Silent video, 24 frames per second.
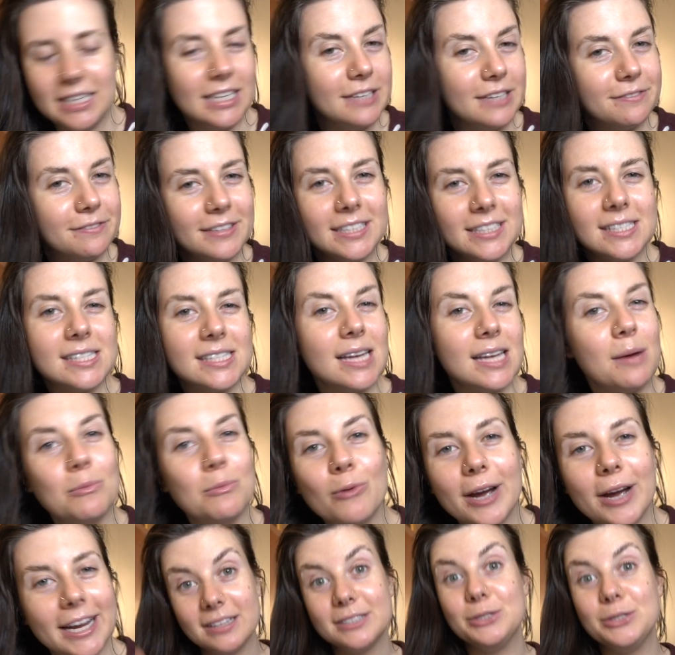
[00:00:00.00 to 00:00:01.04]
if in some
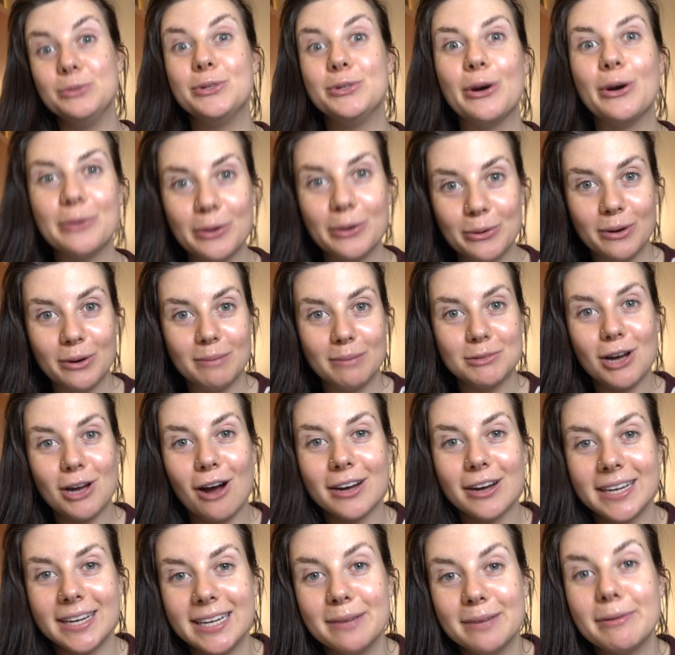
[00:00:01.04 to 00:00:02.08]
way you don't know who I'm
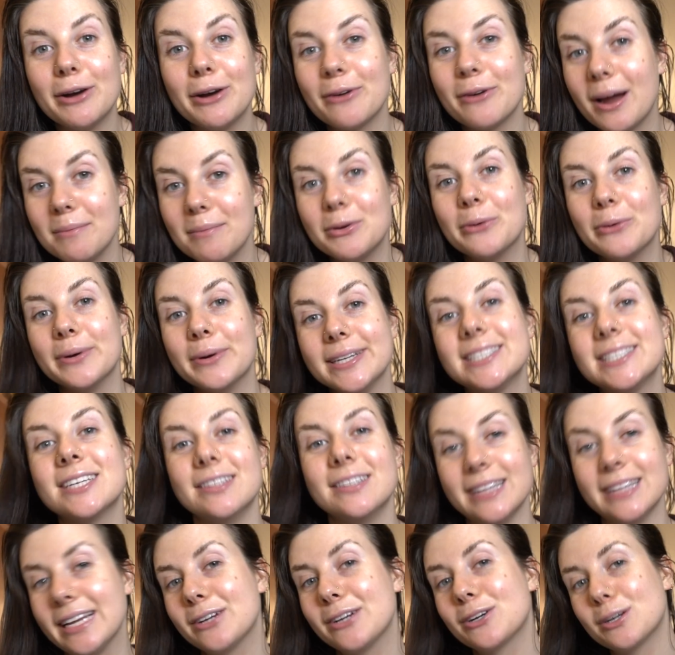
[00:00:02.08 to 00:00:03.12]
talking about, I'm going to
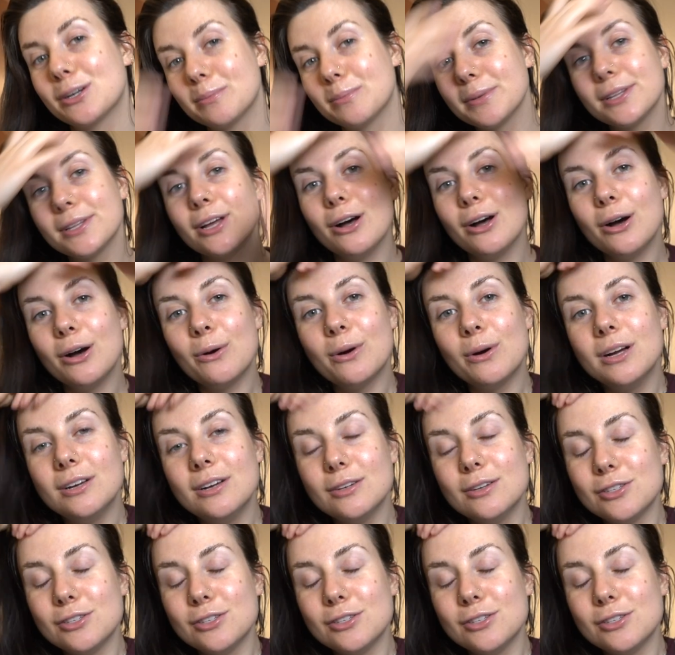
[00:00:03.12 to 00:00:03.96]
link her below.